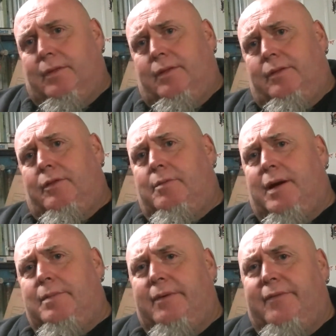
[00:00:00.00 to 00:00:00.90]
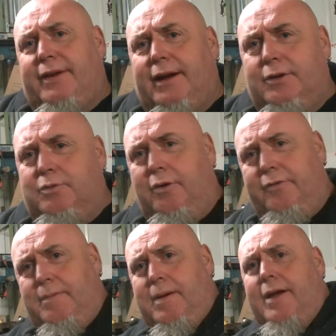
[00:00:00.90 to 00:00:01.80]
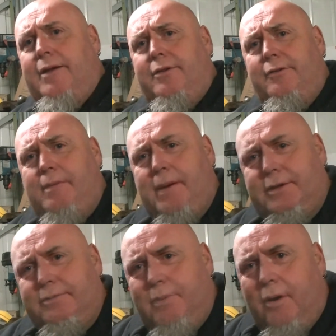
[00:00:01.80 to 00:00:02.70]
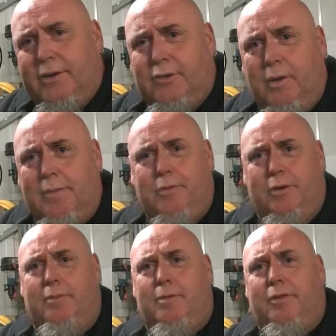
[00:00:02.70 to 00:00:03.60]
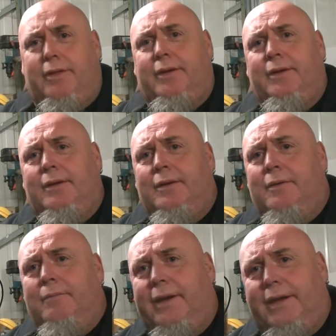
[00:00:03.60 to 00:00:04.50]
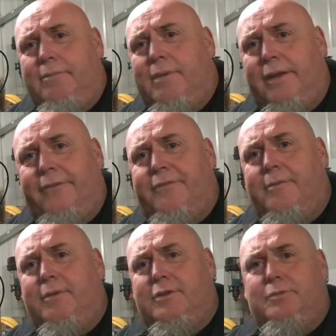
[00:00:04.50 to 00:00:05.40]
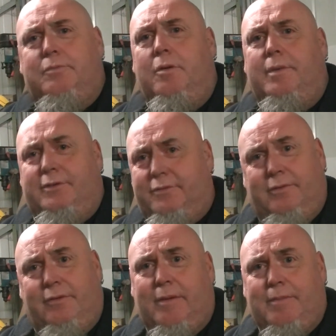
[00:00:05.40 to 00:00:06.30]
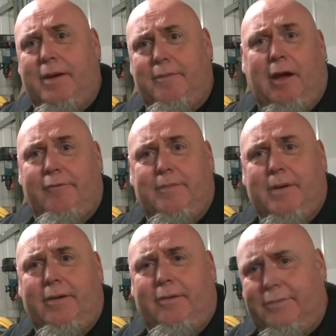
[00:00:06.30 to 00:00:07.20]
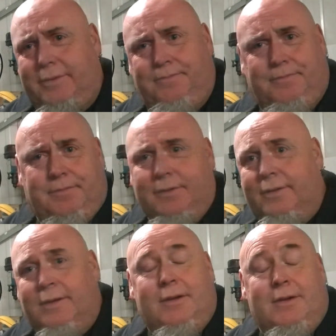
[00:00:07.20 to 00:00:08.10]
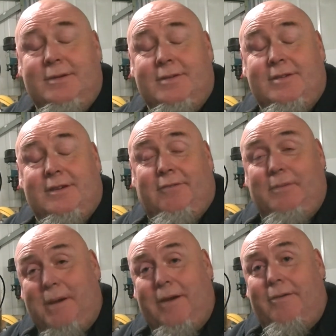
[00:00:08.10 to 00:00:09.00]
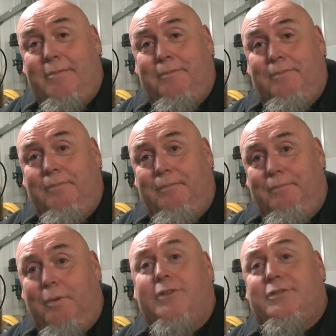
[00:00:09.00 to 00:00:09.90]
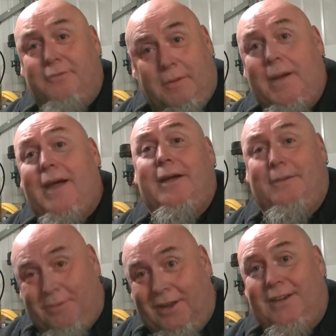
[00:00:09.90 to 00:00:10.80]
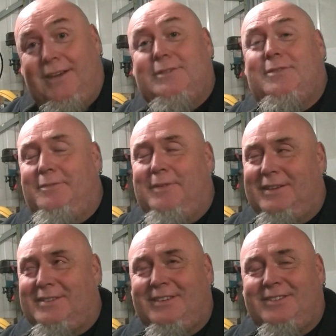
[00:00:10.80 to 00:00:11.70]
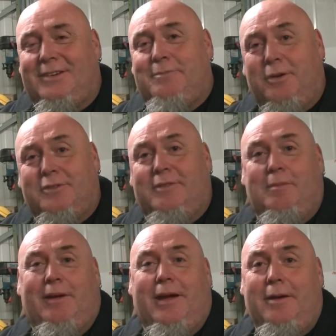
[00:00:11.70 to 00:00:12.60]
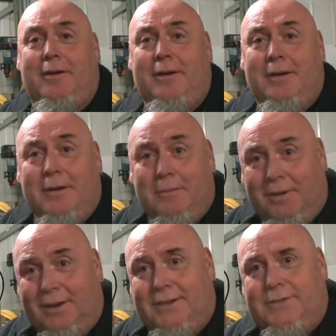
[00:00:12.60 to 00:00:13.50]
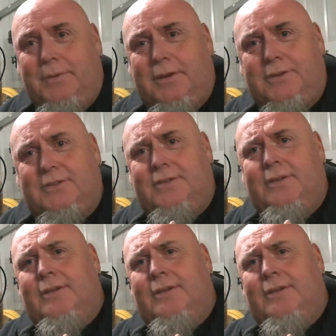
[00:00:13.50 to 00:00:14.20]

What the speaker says: there may be videos where I do repairs on bikes. I won't put them on the making money from. I just put them as a repair on the repairing bicycle repair playlist. That makes sense. The bicycle repair playlist, because